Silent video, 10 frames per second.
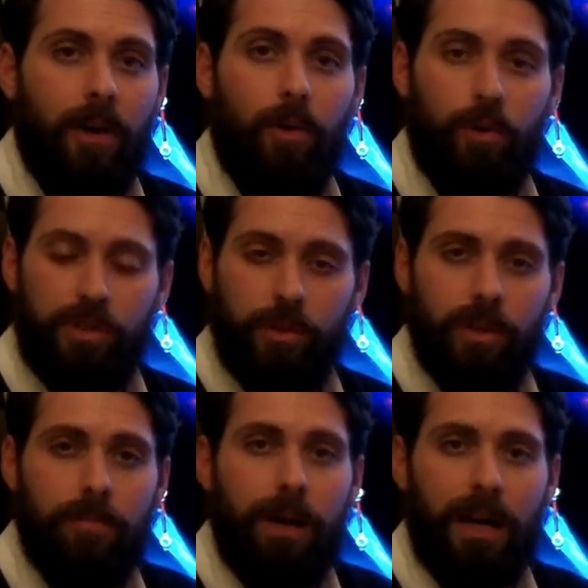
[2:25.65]
Also on
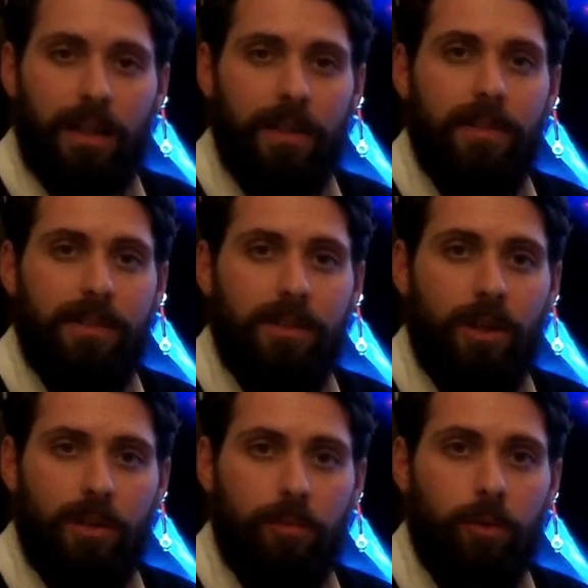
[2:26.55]
the back then there's
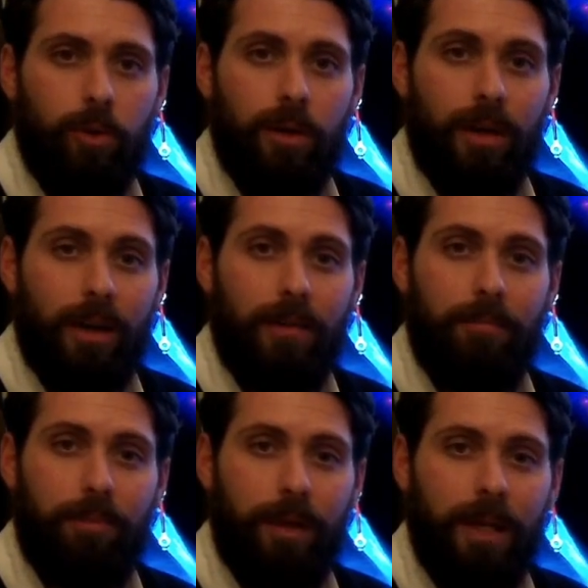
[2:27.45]
another port, and I've
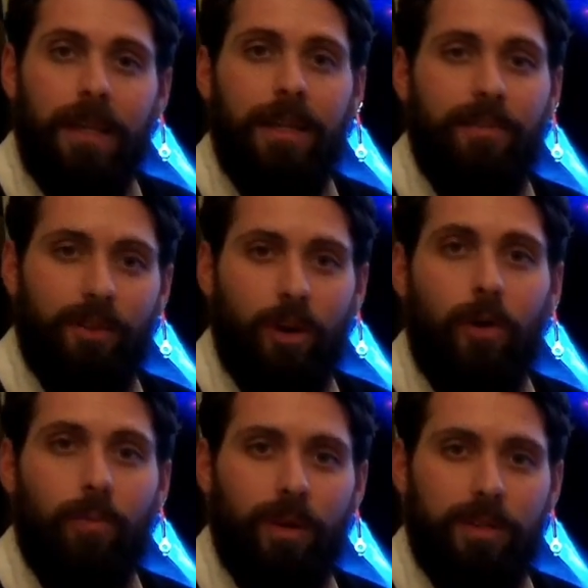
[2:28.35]
completely
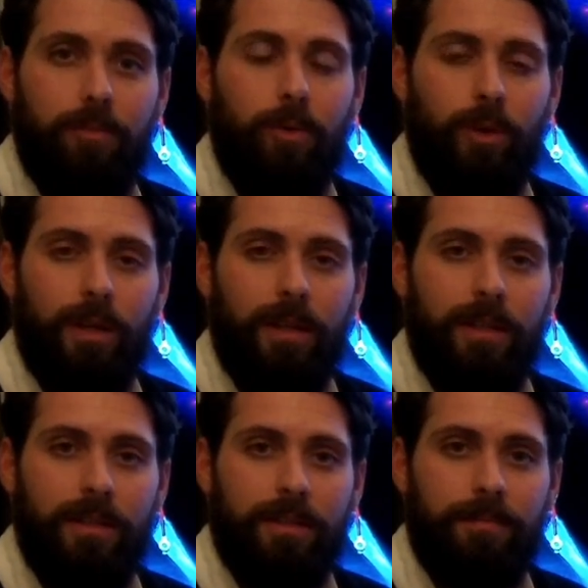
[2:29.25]
forgotten which port it
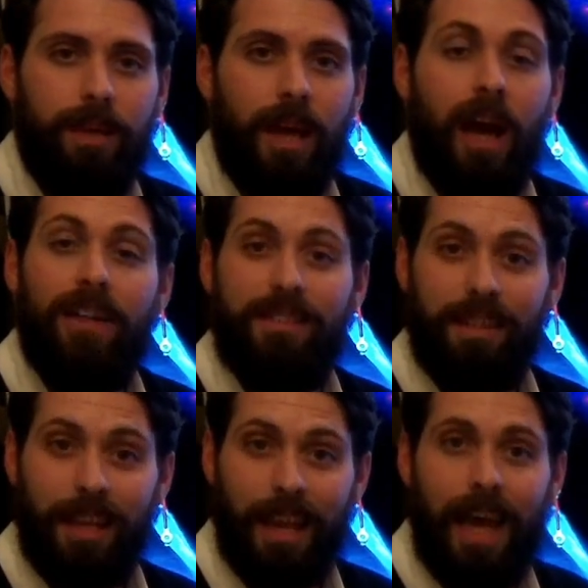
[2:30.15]
is. It's
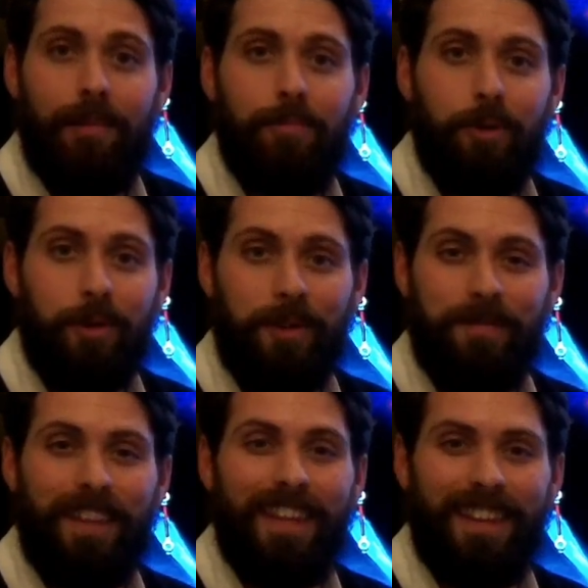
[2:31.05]
the Lan Port,
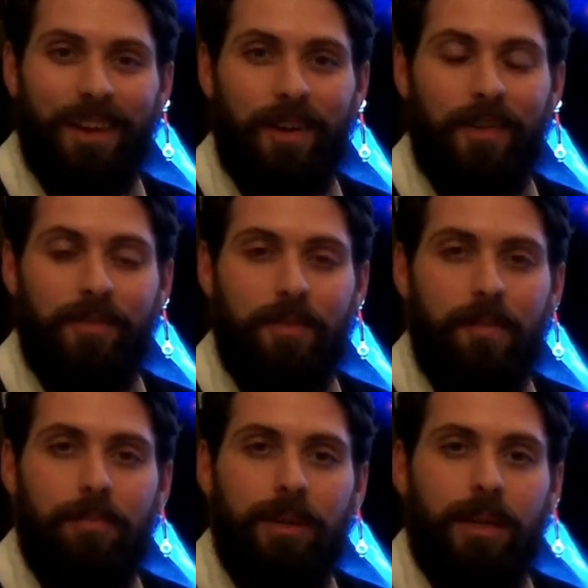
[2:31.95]
now I've
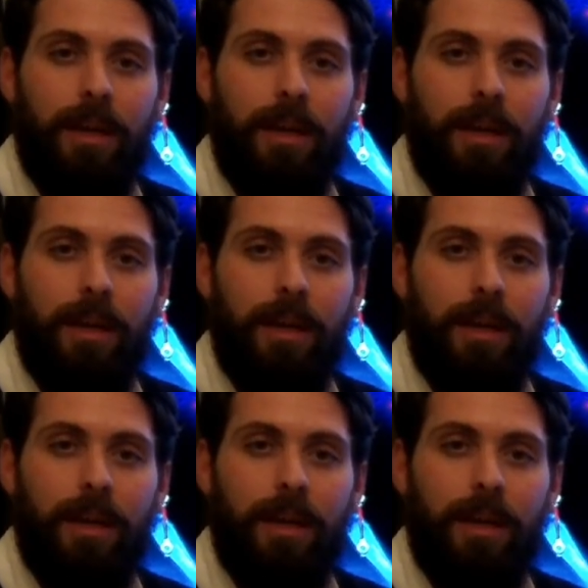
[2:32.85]
remembered.